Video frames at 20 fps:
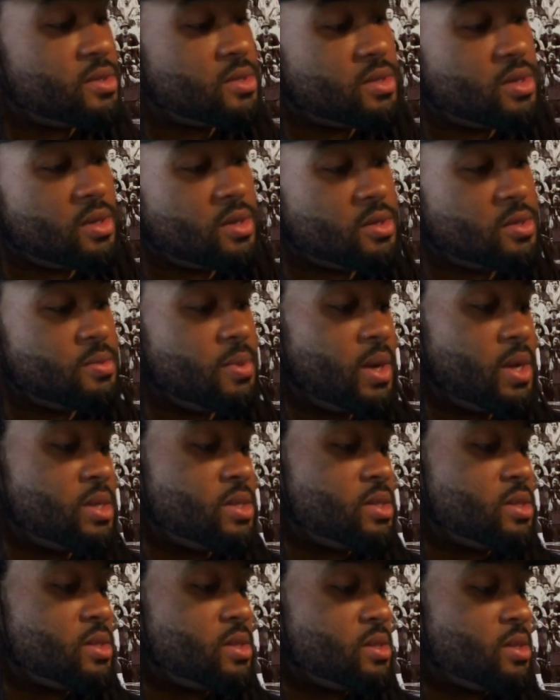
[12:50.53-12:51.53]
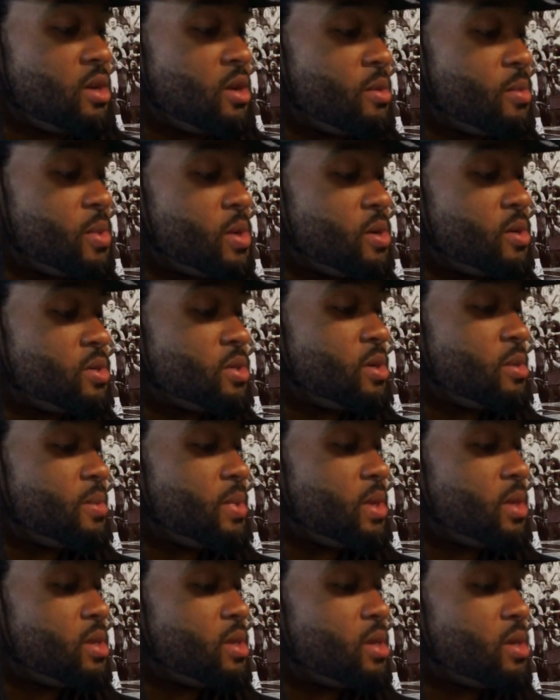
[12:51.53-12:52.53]
So it's probably just a thermo or something
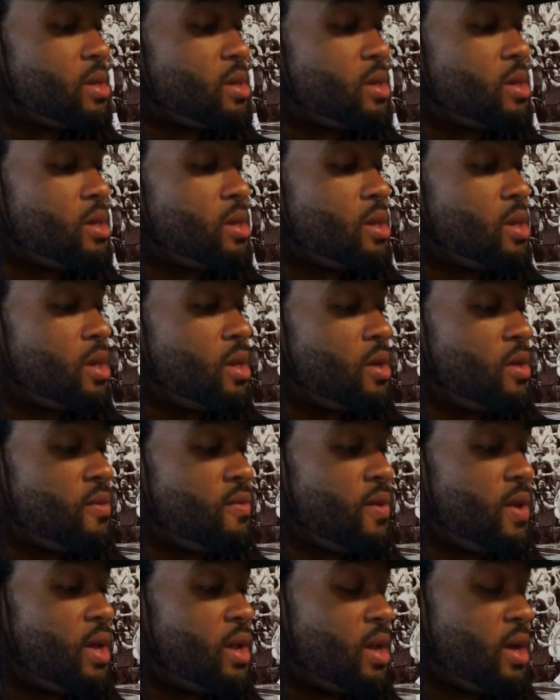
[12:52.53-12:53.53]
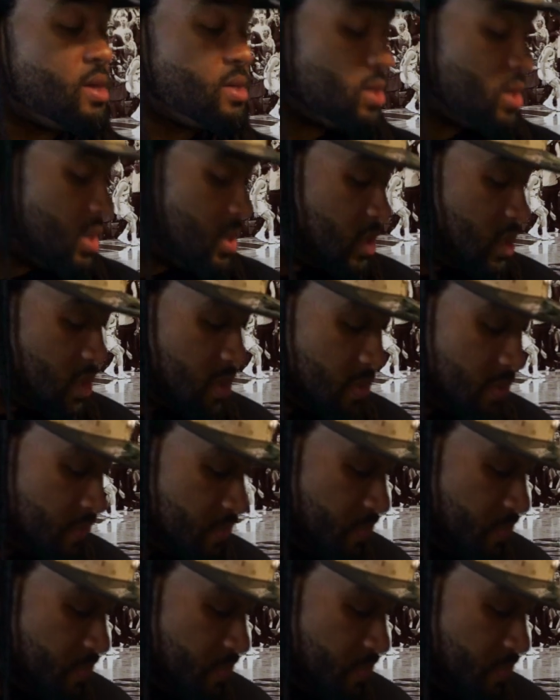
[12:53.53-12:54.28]
like that. Fat loss agent.